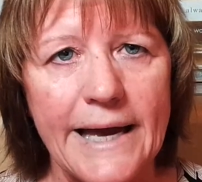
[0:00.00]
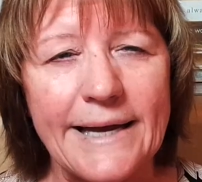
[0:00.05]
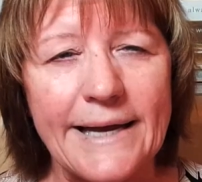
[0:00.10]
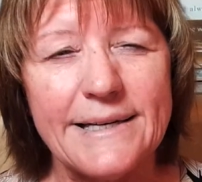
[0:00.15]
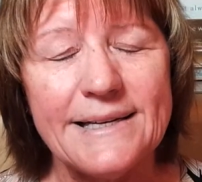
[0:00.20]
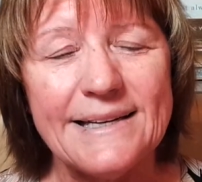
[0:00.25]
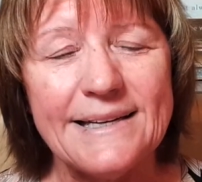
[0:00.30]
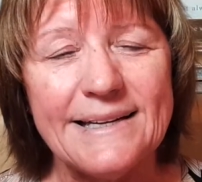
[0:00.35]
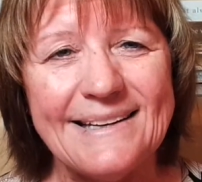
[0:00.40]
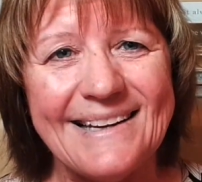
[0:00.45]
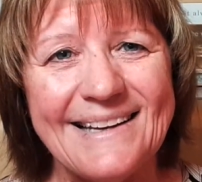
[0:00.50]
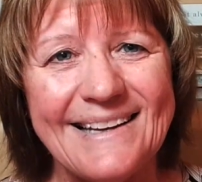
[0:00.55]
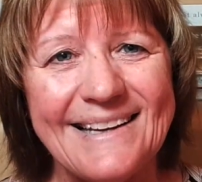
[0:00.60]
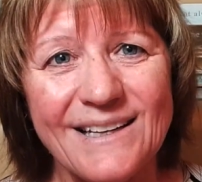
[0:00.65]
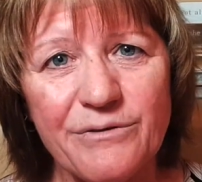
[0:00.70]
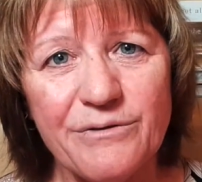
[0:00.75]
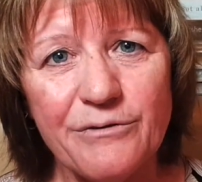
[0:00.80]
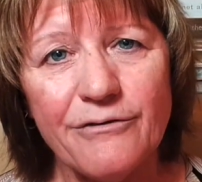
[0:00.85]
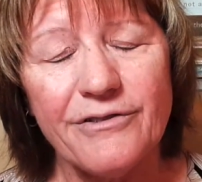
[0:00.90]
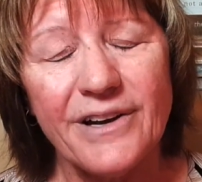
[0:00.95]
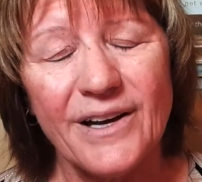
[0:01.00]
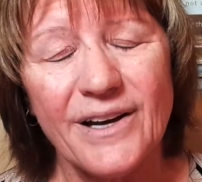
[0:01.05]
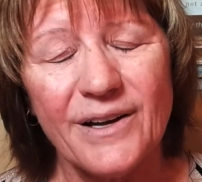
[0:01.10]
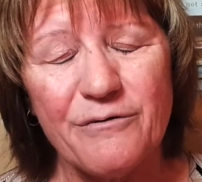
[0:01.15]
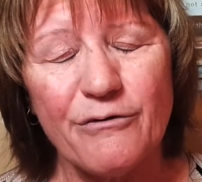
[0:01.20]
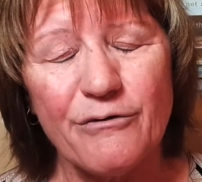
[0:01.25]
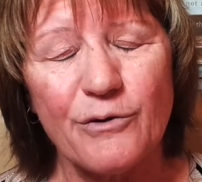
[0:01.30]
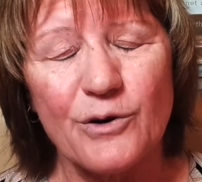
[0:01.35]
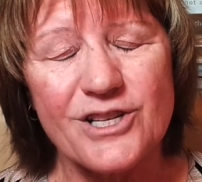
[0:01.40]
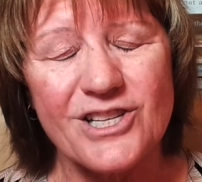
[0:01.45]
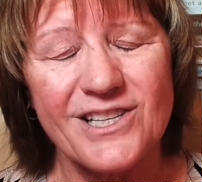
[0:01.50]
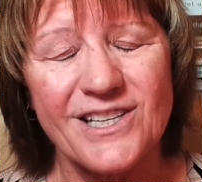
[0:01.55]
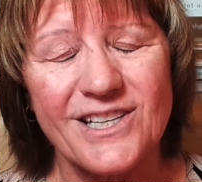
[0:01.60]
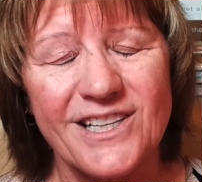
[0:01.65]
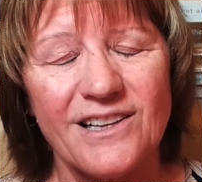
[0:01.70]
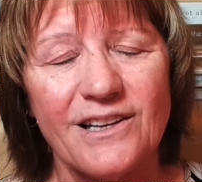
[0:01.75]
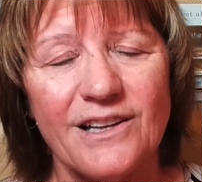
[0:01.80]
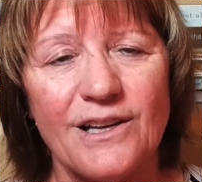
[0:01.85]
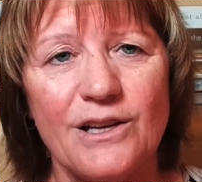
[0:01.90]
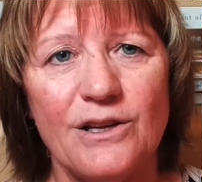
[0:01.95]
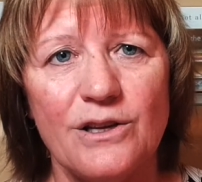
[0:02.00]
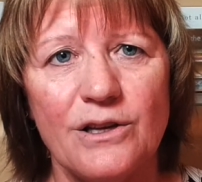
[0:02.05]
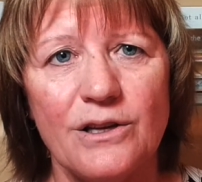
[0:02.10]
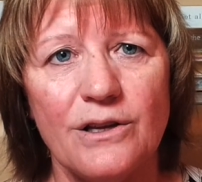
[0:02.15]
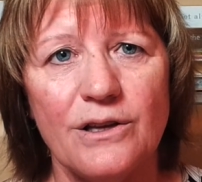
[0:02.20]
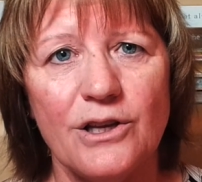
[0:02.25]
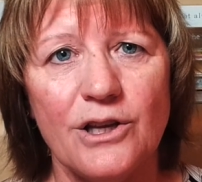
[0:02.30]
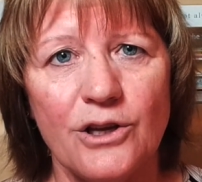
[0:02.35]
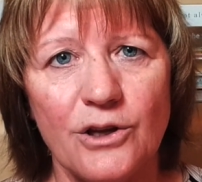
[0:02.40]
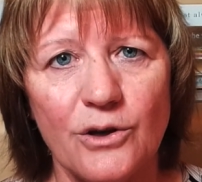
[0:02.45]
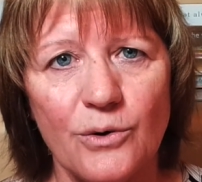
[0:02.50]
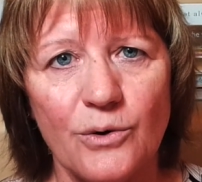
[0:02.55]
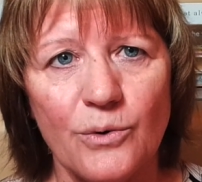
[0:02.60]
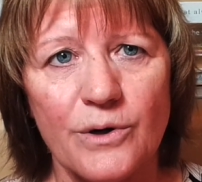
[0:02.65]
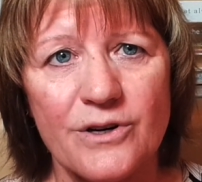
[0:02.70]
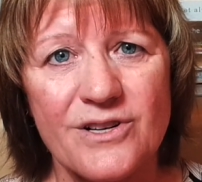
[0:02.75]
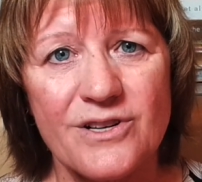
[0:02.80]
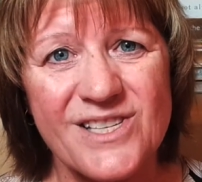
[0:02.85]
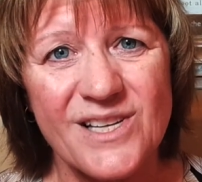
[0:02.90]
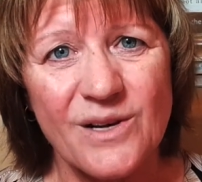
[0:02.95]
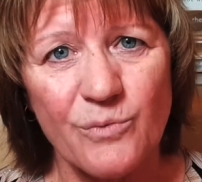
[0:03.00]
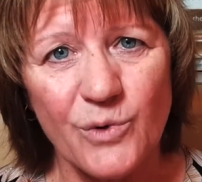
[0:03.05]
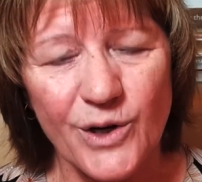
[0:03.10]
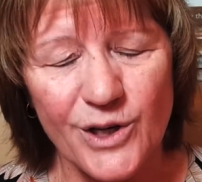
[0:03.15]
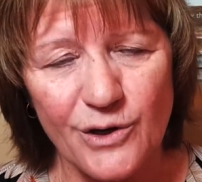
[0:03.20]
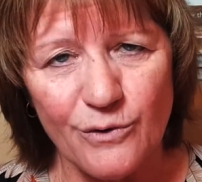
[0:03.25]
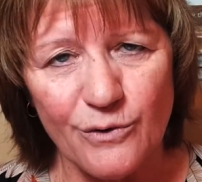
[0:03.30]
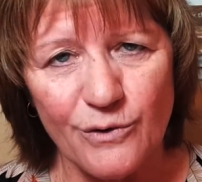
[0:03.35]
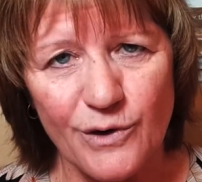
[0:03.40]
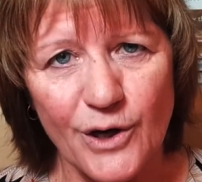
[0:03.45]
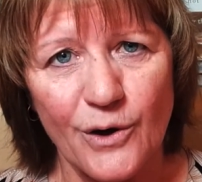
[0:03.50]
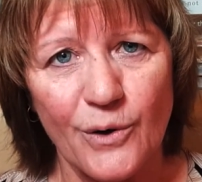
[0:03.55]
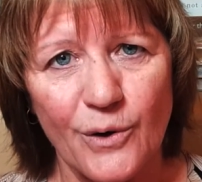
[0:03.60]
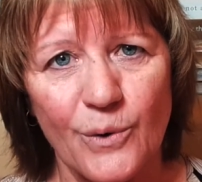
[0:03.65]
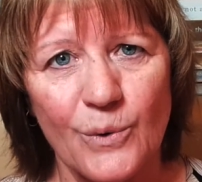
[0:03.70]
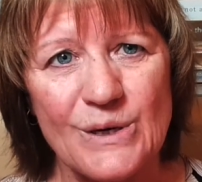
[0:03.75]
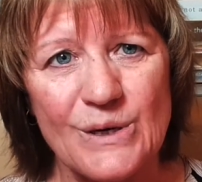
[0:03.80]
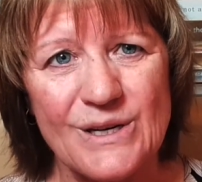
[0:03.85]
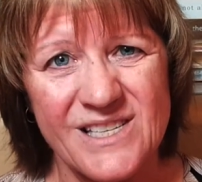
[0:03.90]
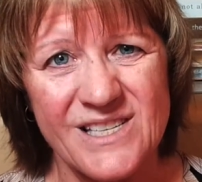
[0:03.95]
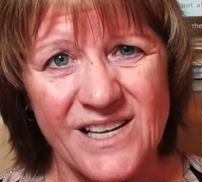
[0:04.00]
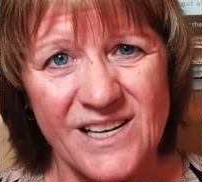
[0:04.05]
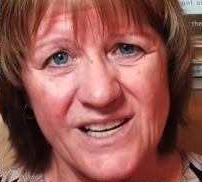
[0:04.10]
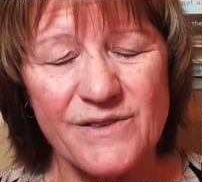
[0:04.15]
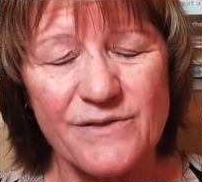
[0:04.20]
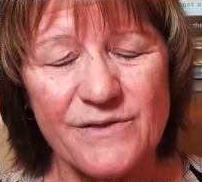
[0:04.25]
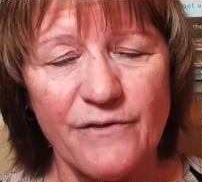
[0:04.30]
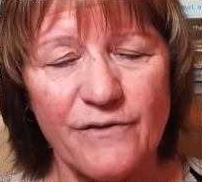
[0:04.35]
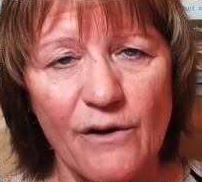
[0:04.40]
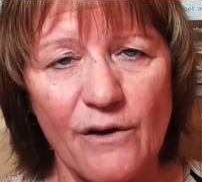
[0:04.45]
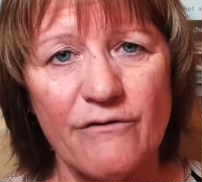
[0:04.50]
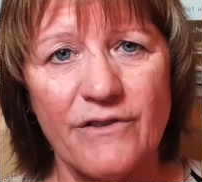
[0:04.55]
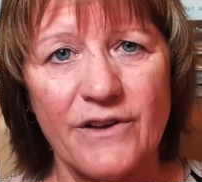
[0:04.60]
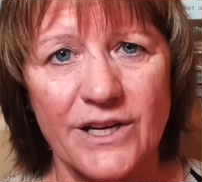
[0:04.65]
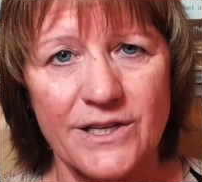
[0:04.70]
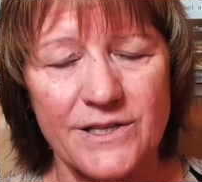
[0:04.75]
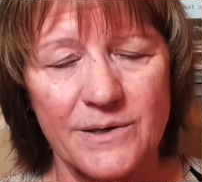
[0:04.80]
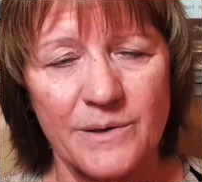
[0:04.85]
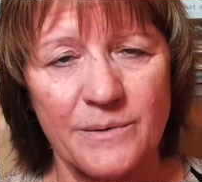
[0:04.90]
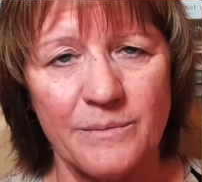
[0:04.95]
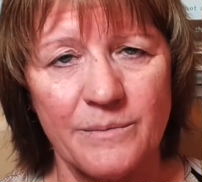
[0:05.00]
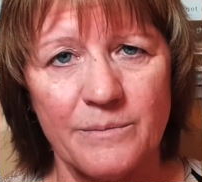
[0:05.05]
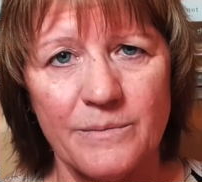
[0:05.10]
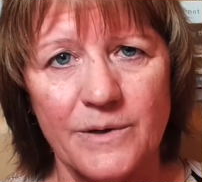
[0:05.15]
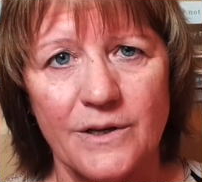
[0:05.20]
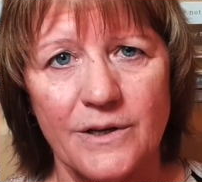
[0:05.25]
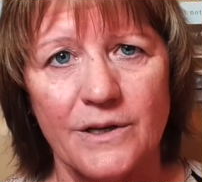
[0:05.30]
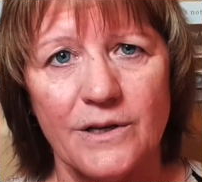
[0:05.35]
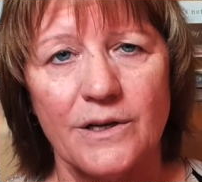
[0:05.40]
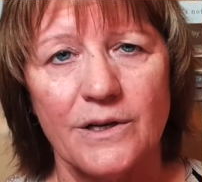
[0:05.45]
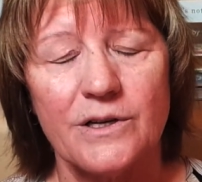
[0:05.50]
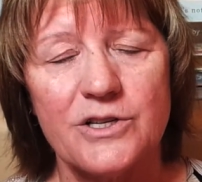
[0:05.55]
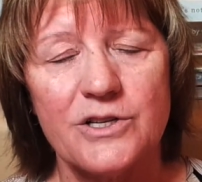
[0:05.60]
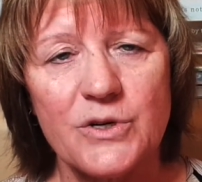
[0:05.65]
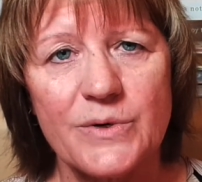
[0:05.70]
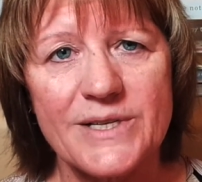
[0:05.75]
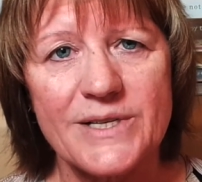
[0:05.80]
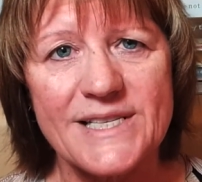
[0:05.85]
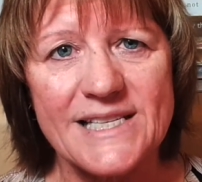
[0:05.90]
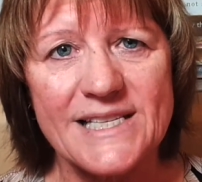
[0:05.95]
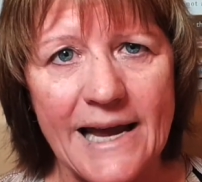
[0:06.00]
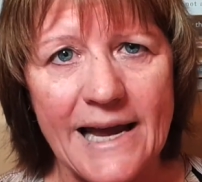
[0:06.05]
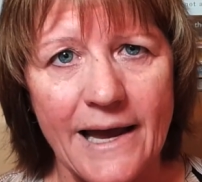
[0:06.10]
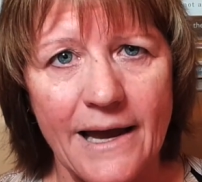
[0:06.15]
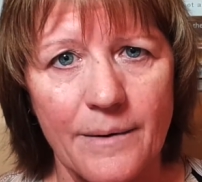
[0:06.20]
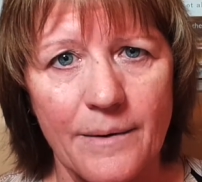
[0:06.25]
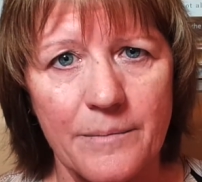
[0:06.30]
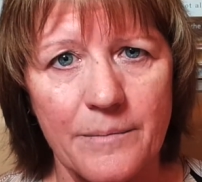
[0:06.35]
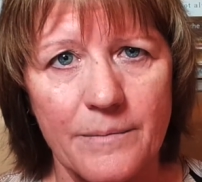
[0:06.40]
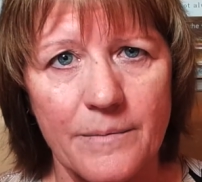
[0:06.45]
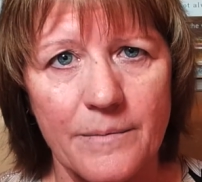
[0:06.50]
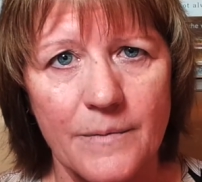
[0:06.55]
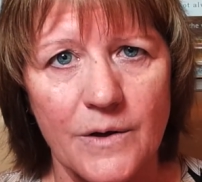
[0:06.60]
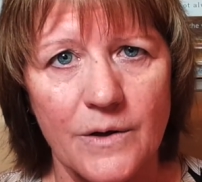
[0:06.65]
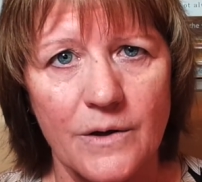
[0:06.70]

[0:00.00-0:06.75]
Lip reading: And if, unfortunately, you or someone you know does fall victim to a scam,